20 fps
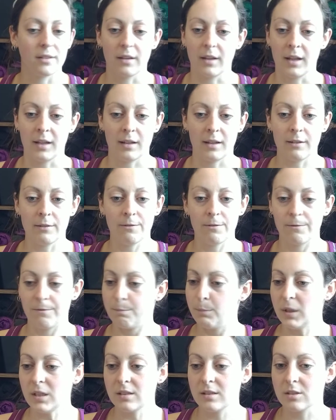it can
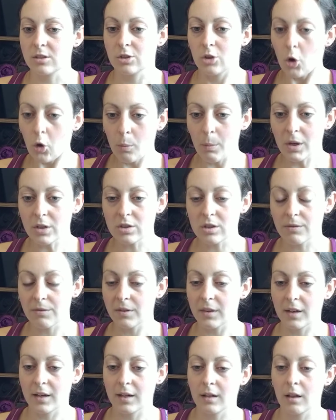be so much
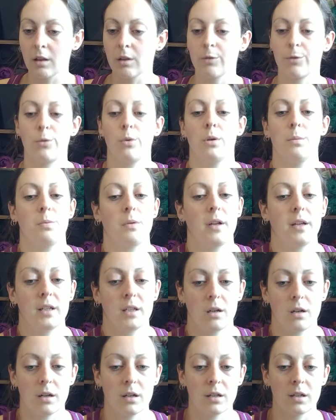different than another 4-ply
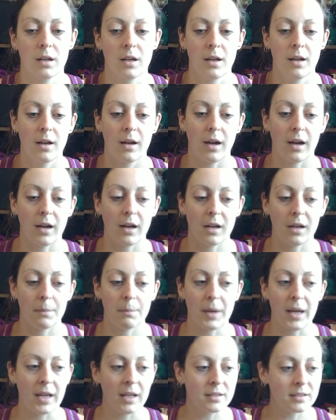
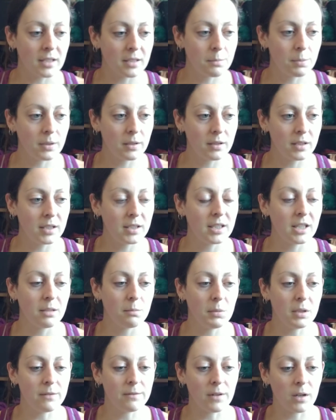yarn. Anti-pilling can
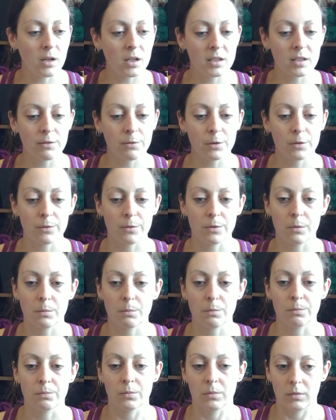be very different
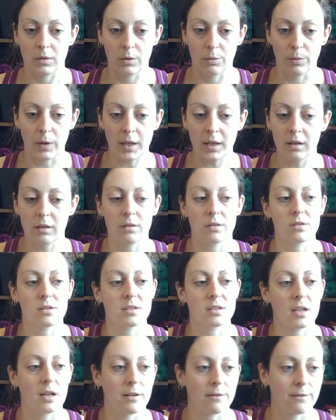from the regular
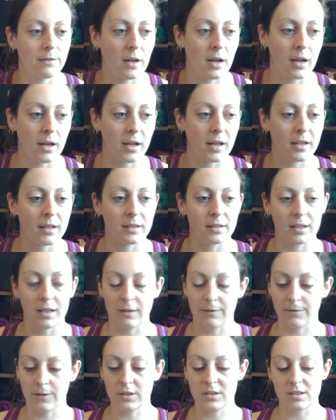stuff.
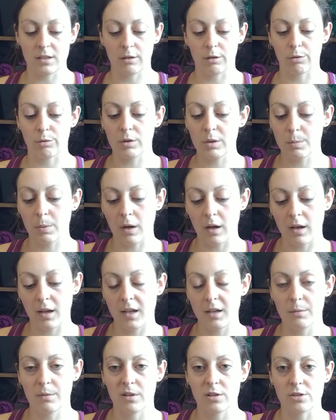If it's a
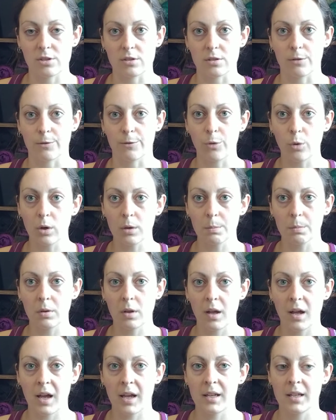3-ply versus a
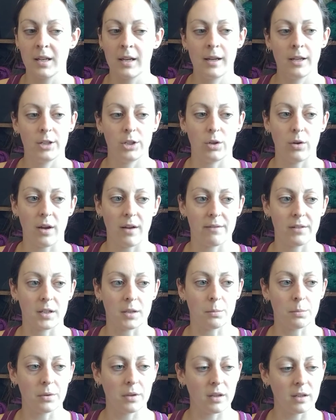4-ply, you have a
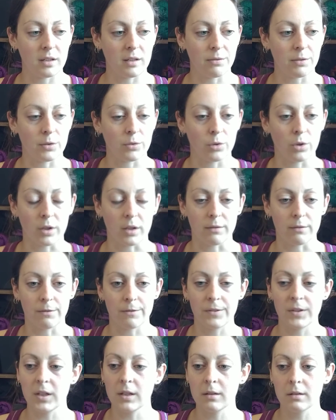completely different look and
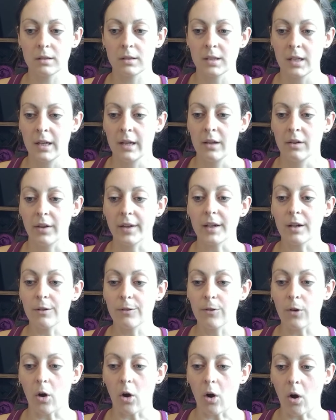feel. Like,
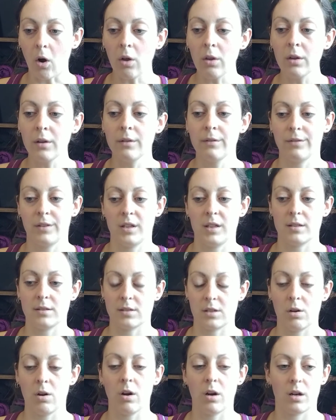of all of these
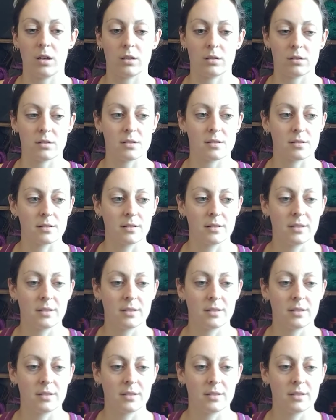yarns,